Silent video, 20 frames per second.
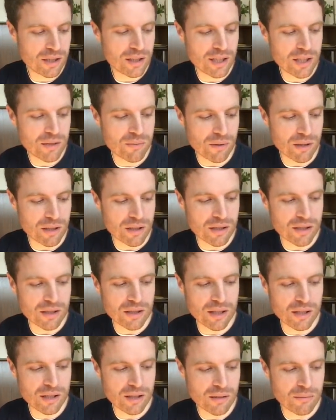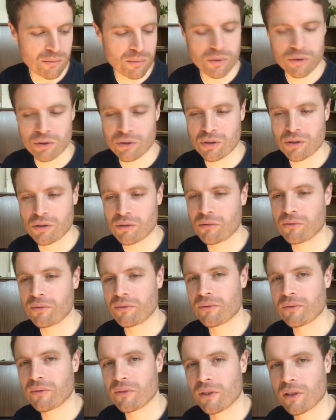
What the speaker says: This one was just sort of,